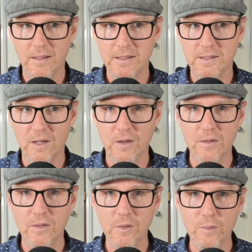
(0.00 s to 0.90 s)
so
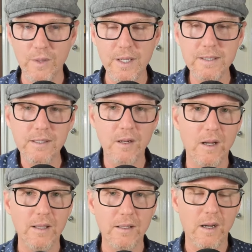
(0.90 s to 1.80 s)
the reason
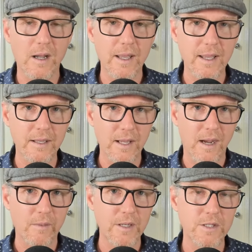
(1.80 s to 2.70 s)
I I
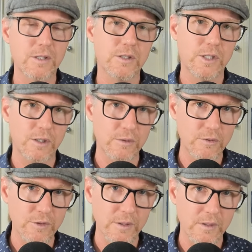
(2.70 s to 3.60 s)
encourage
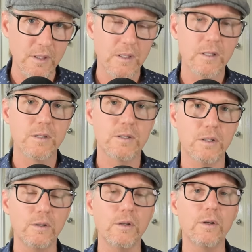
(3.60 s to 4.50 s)
children to
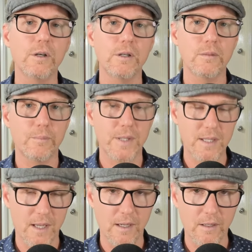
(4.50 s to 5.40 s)
learn
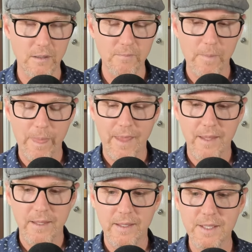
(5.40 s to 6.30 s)
piano
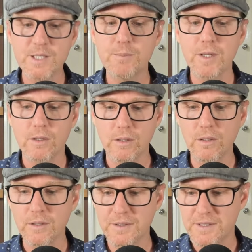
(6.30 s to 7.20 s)
is
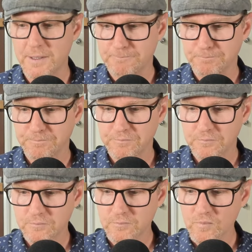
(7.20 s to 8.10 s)
because,
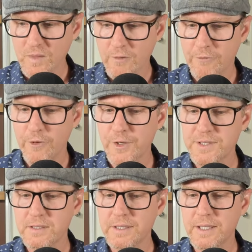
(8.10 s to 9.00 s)

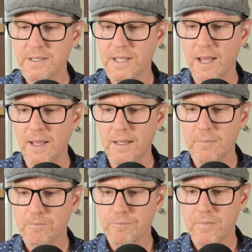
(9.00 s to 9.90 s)
firstly, it's a
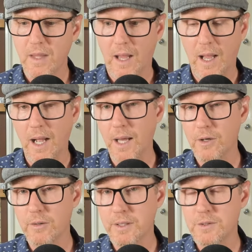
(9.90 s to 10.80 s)

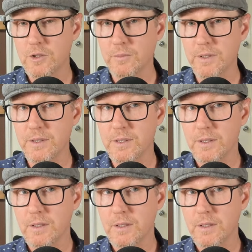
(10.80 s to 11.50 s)
harder instrument